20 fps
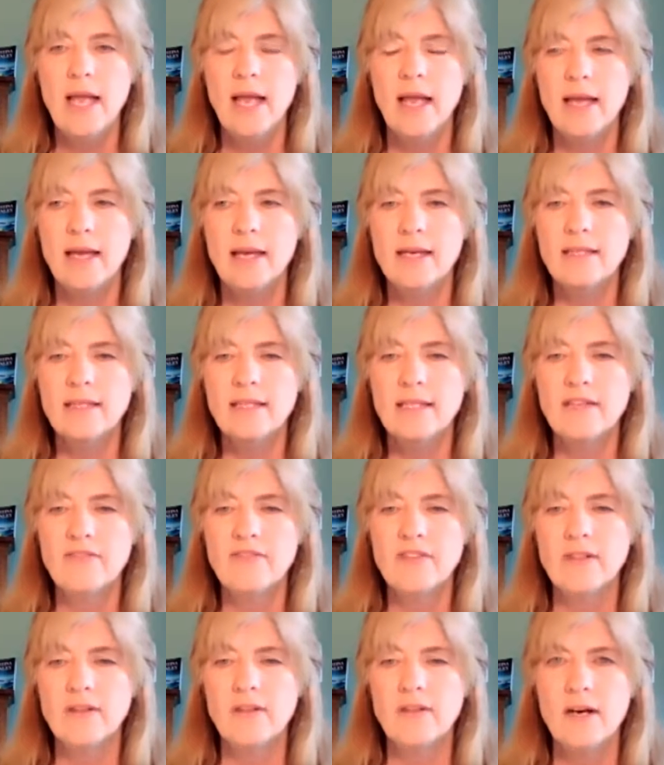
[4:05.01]
And if
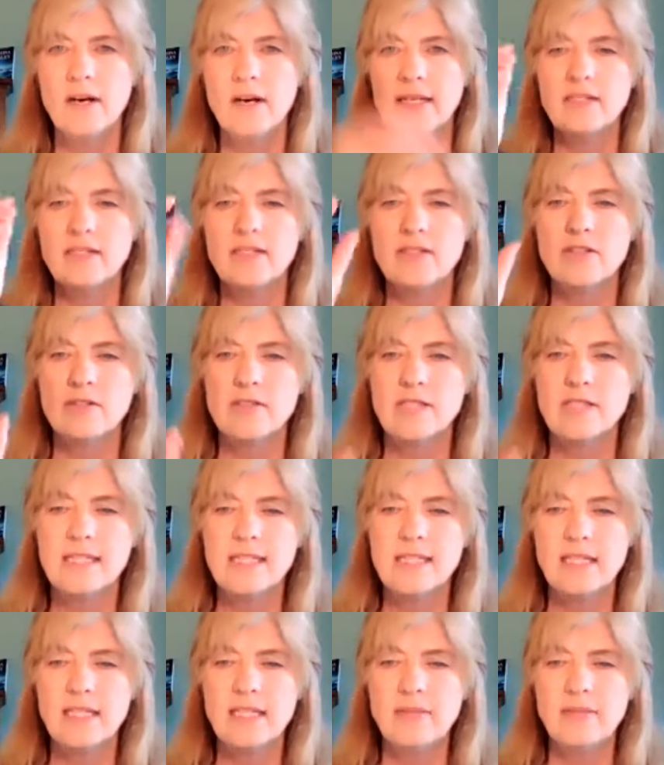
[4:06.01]
the line is too
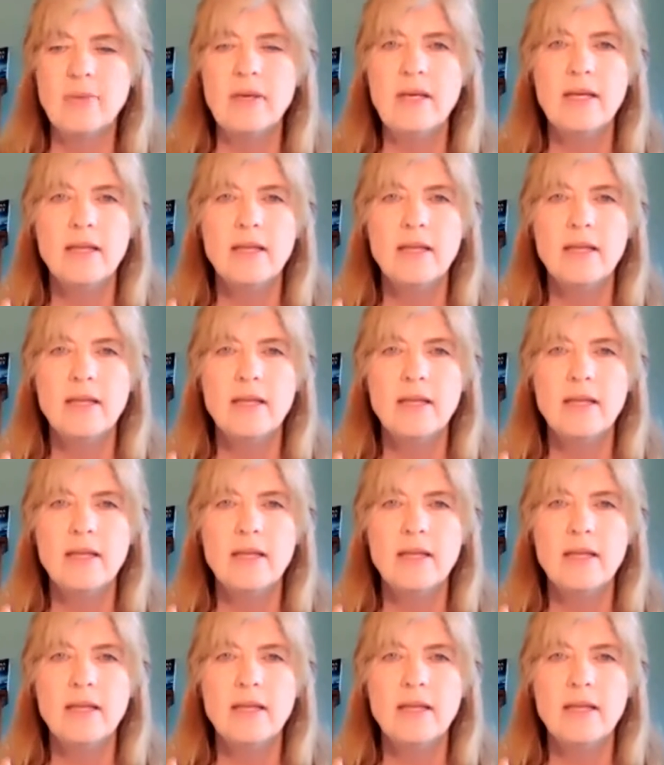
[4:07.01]
steep,